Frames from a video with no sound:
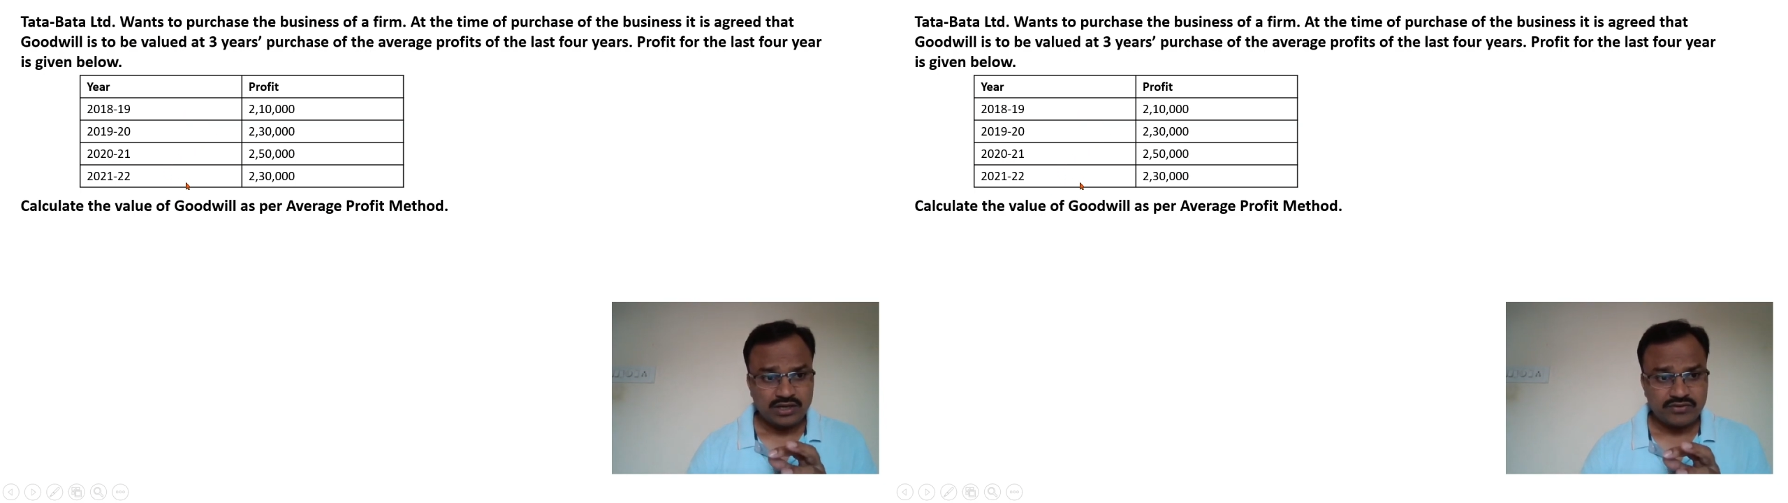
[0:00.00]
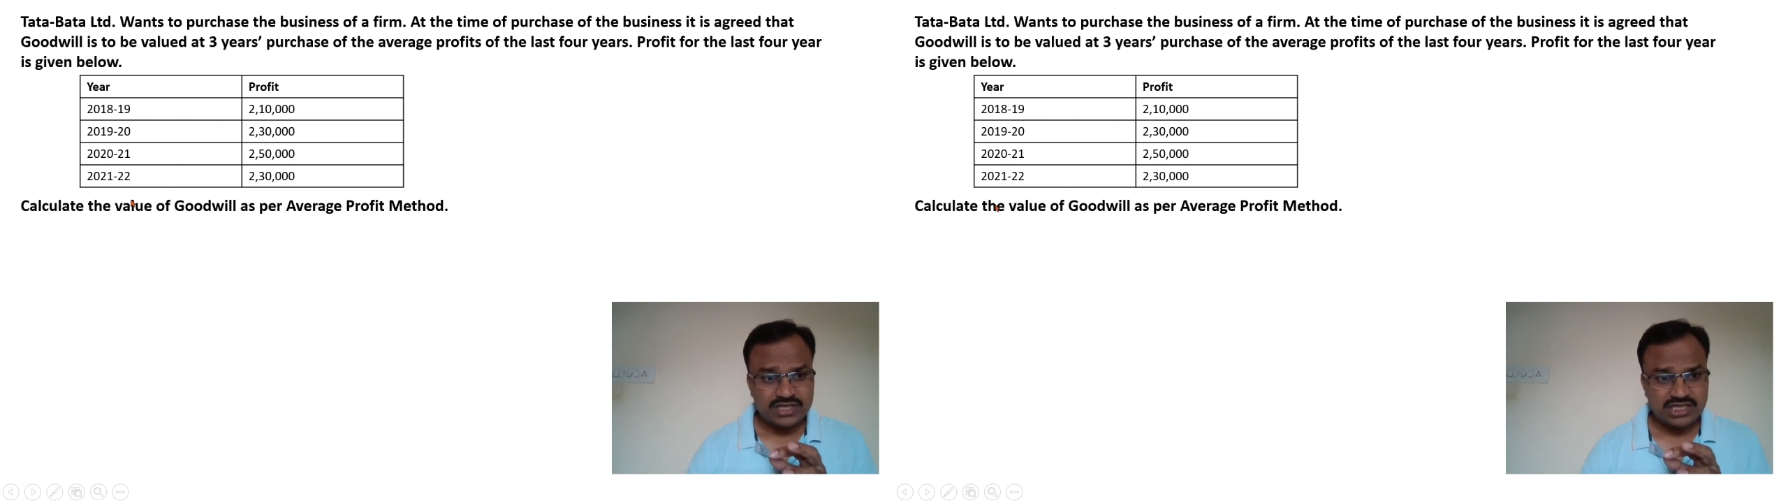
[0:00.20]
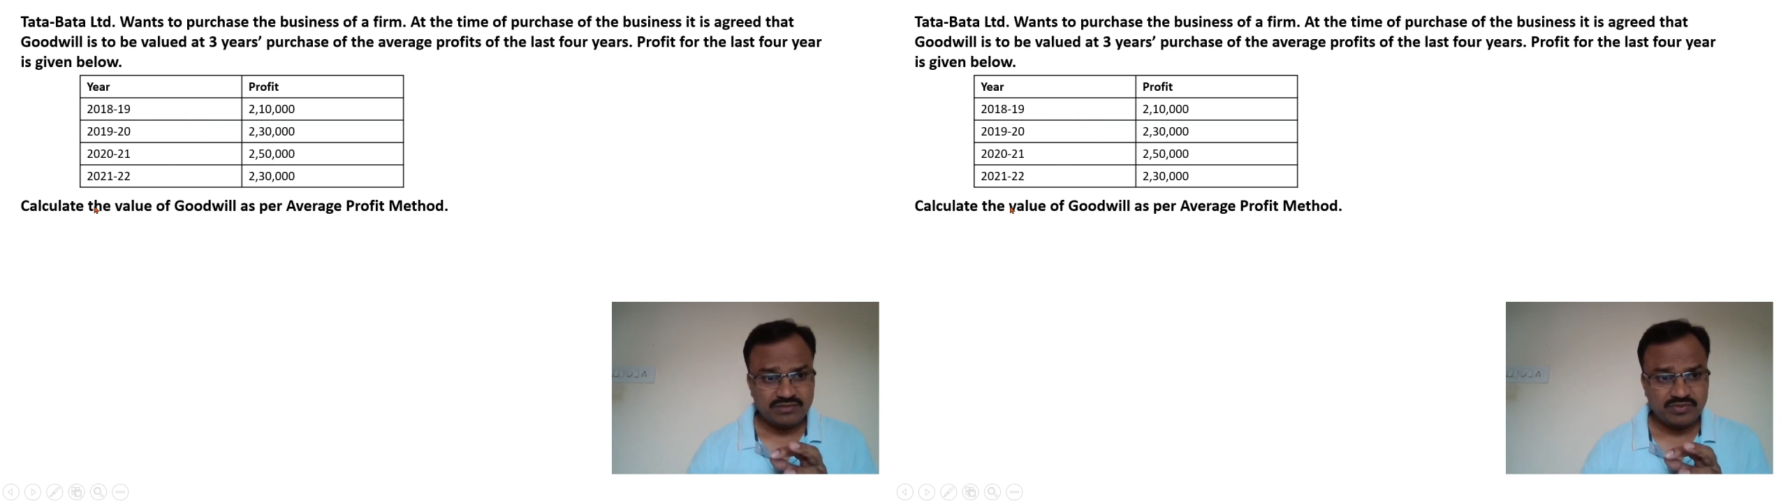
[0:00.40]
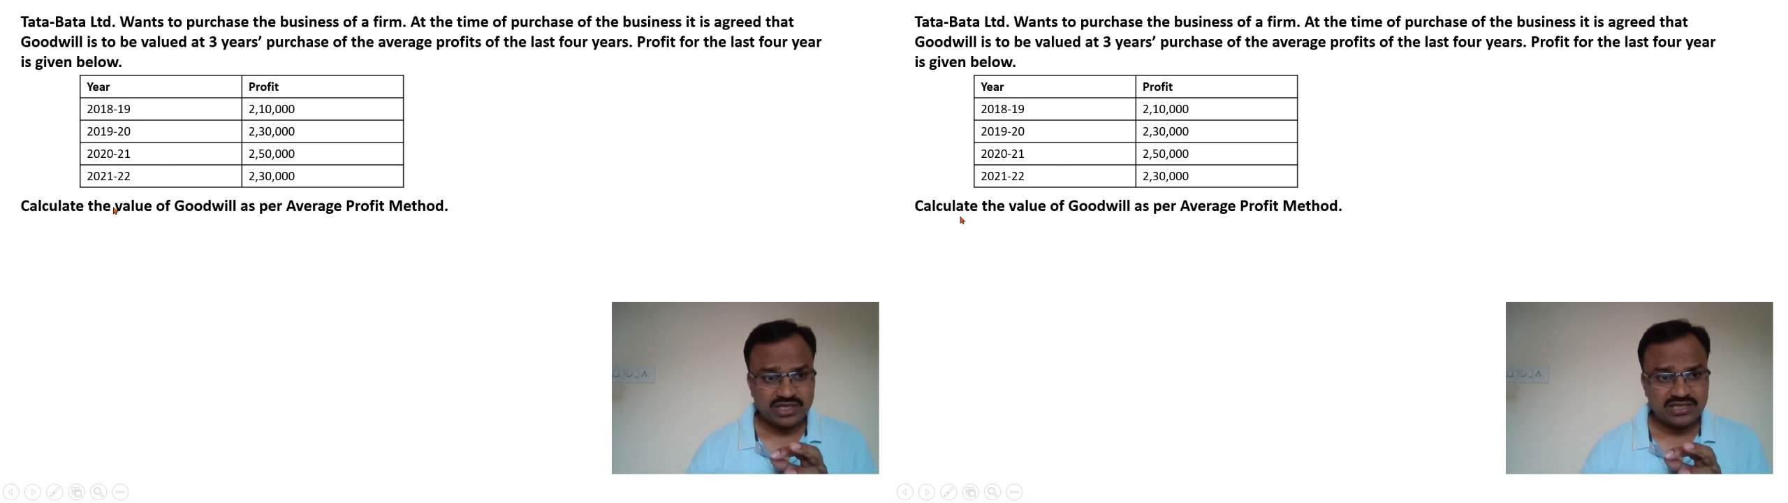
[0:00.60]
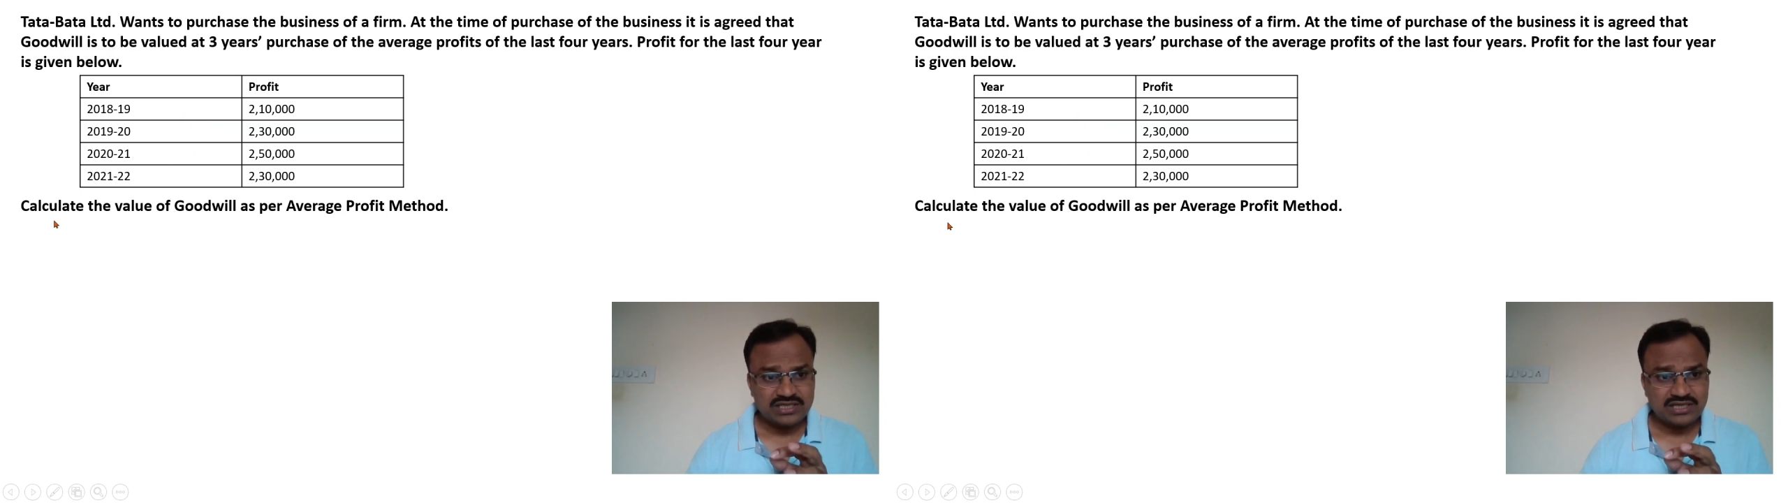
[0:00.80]
Question
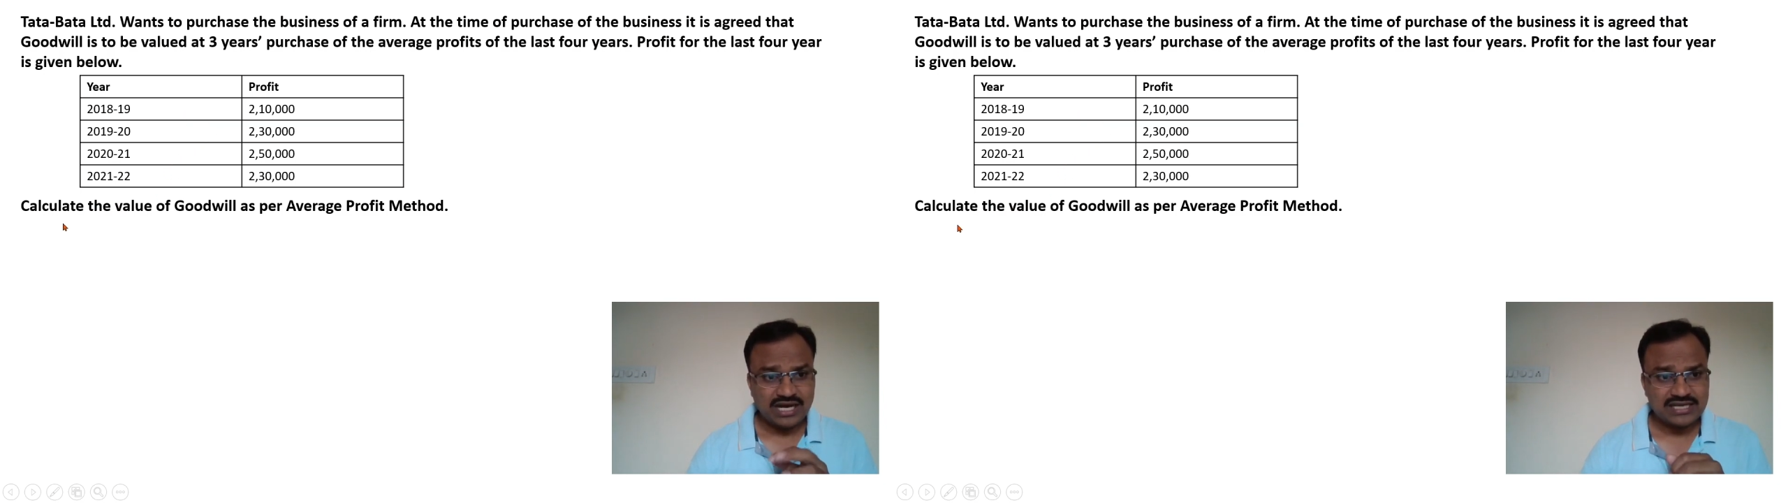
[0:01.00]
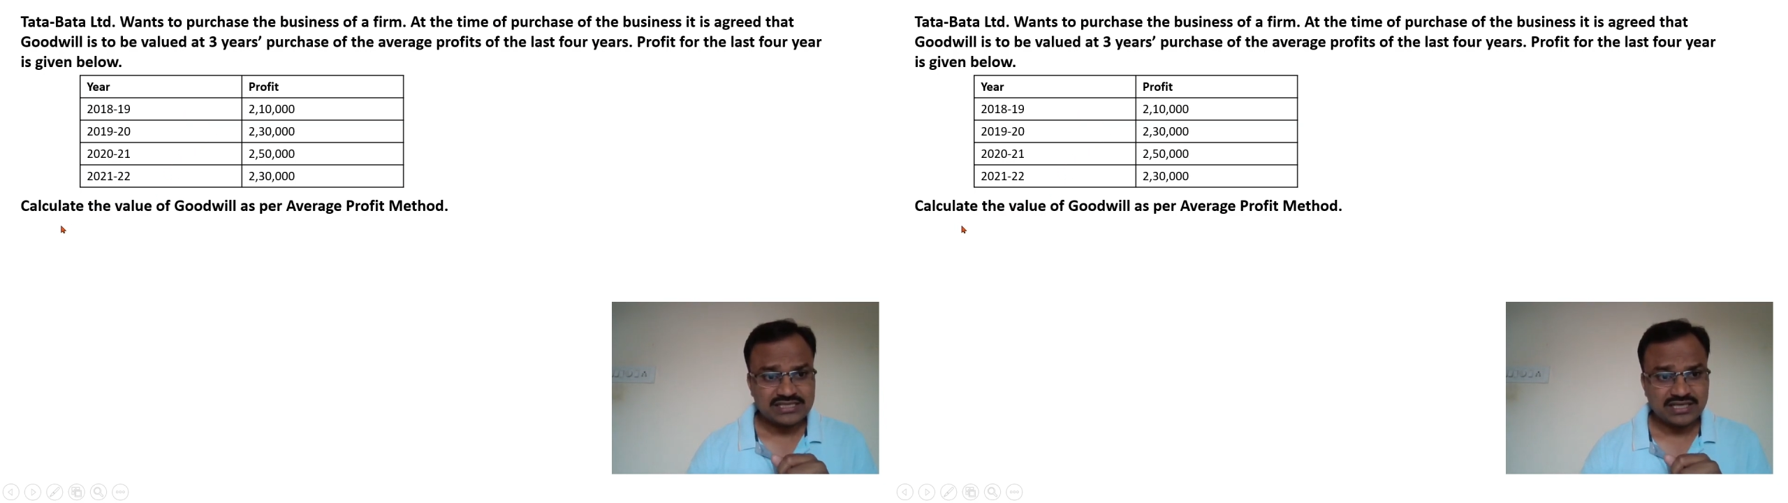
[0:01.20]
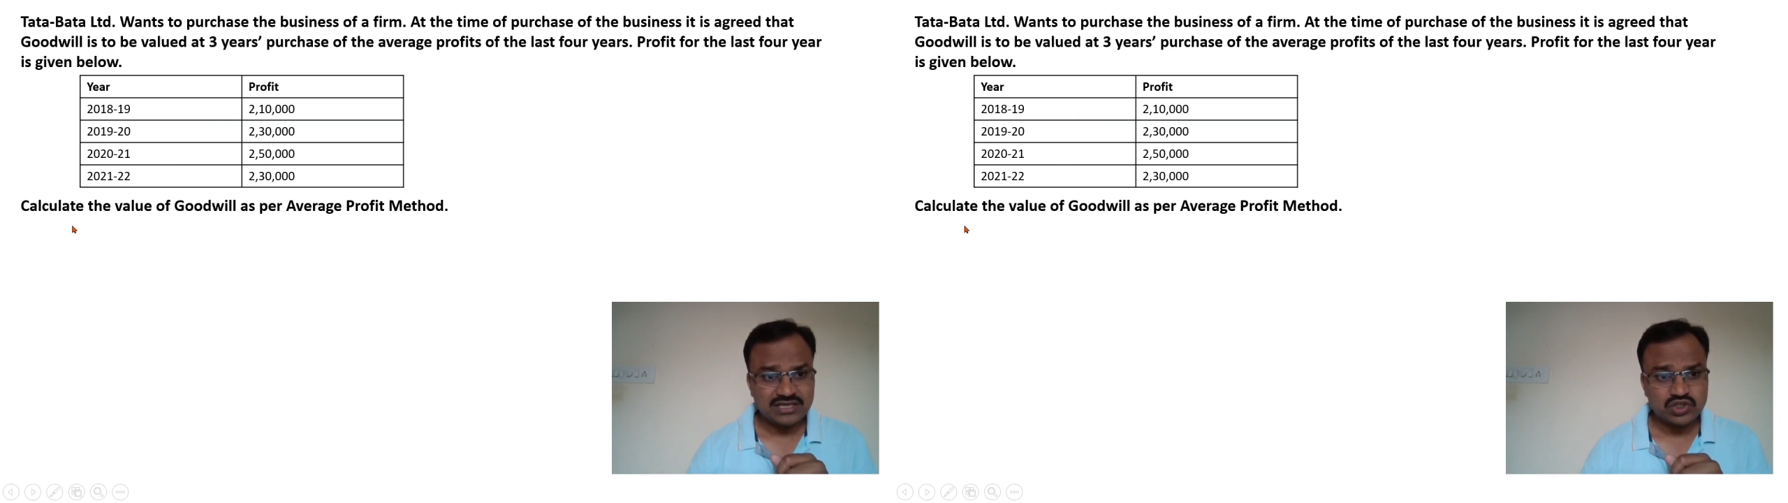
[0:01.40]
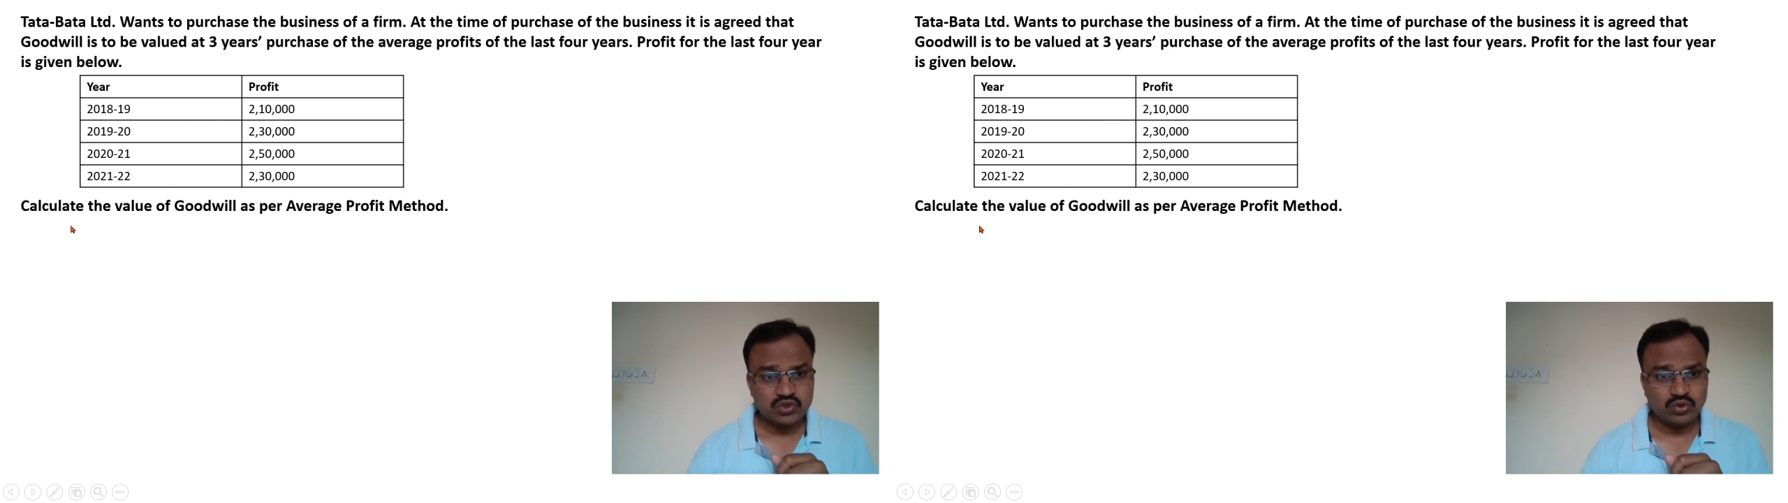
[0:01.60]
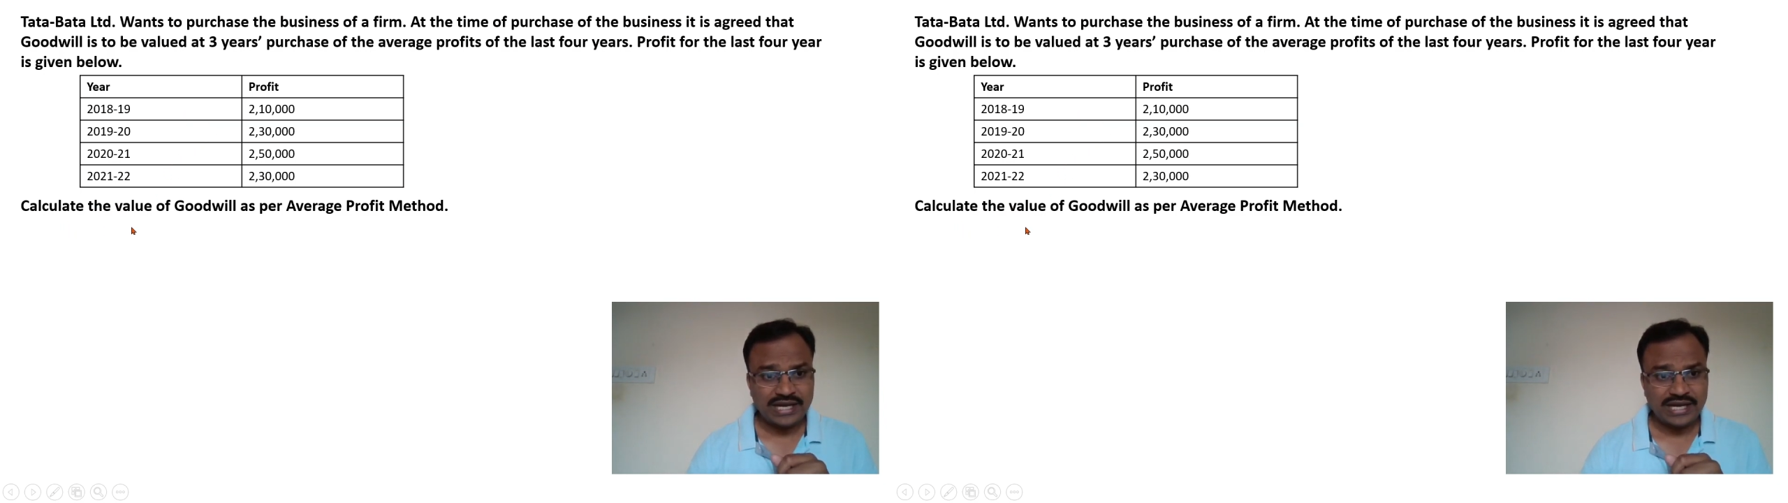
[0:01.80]
further asks us to